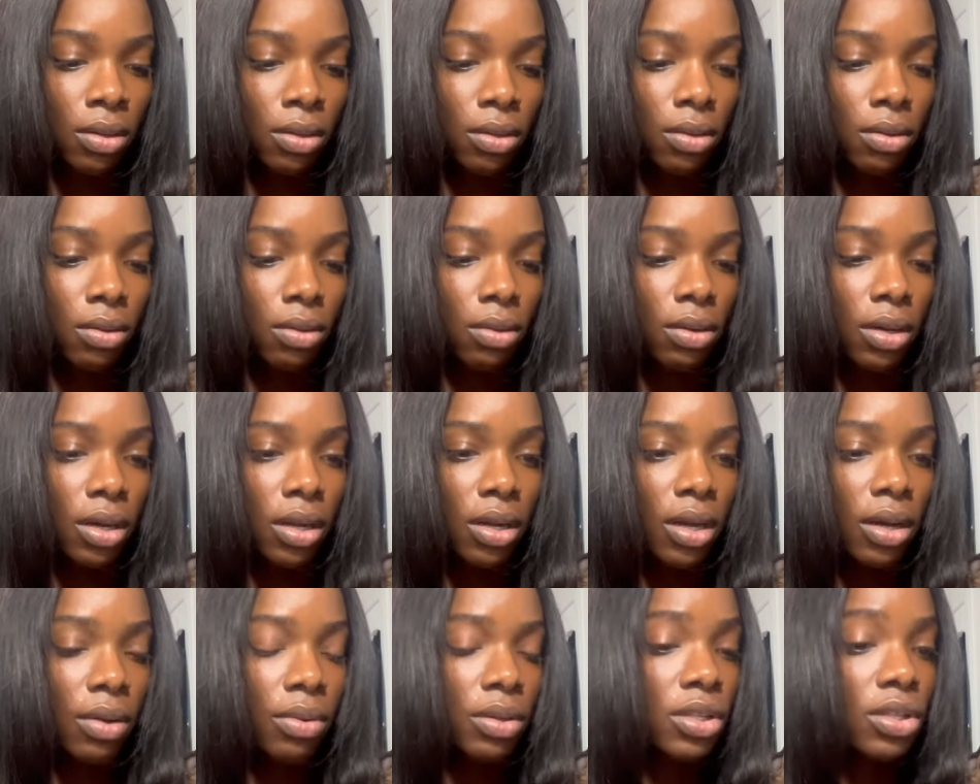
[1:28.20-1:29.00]
Oh,
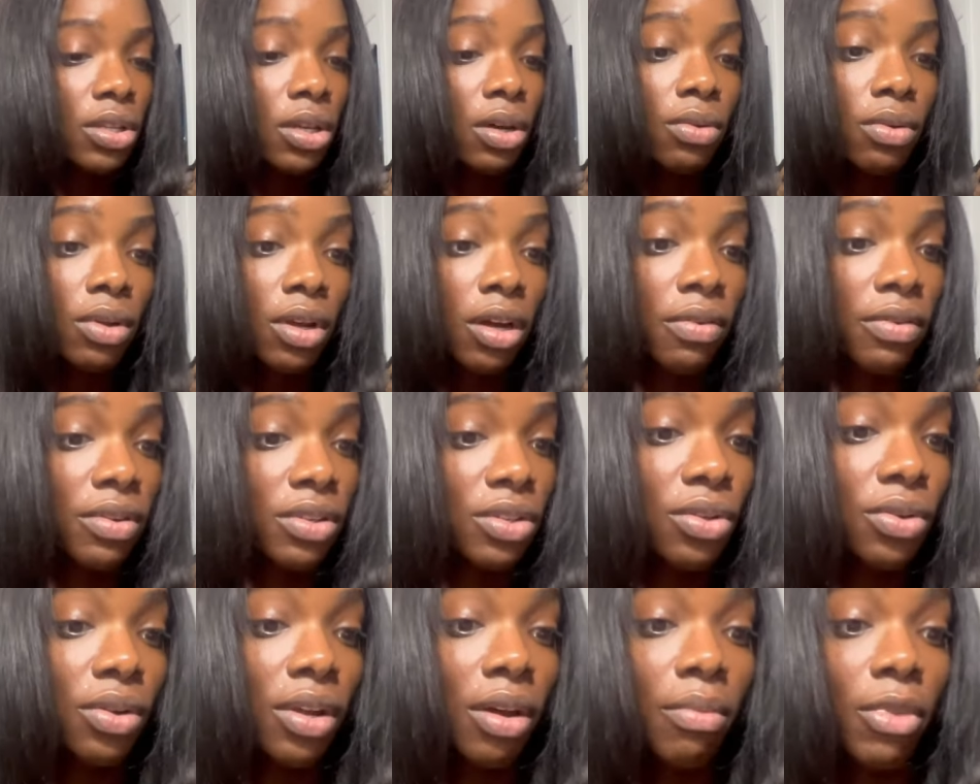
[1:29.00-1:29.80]
I was so nervous to
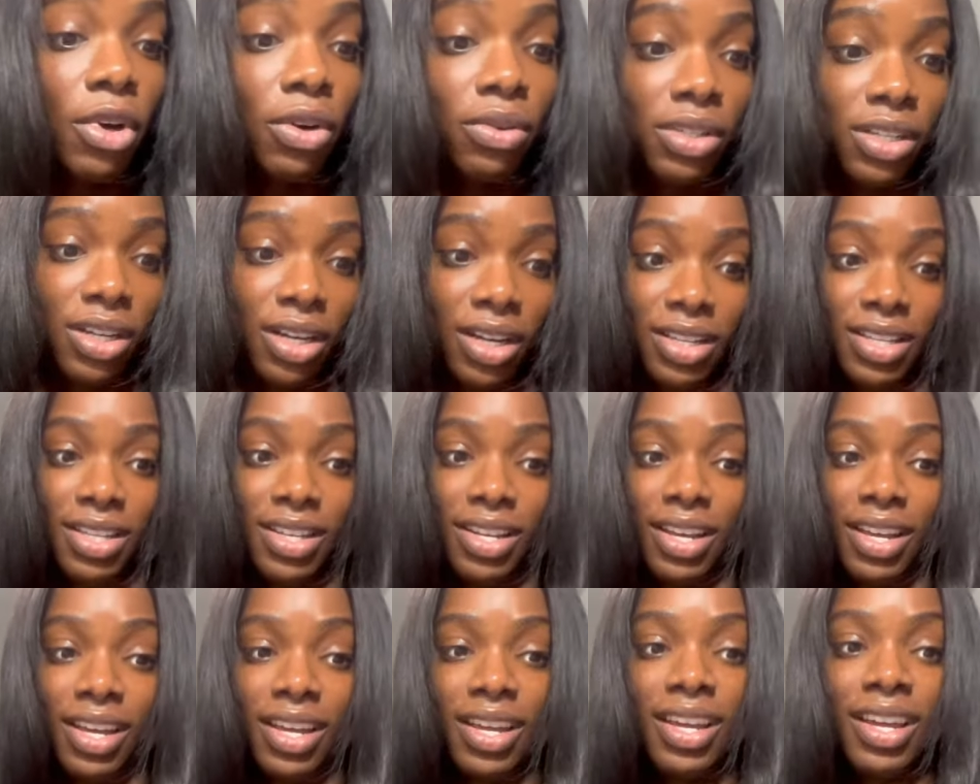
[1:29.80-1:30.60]
do that mole shot
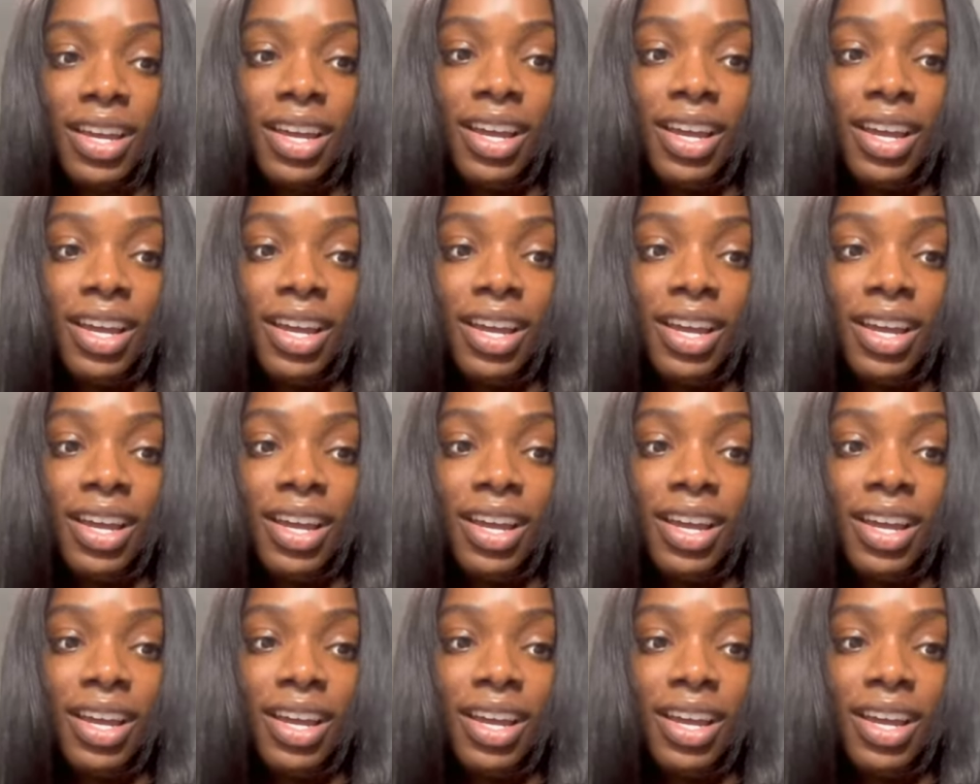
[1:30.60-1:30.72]
today.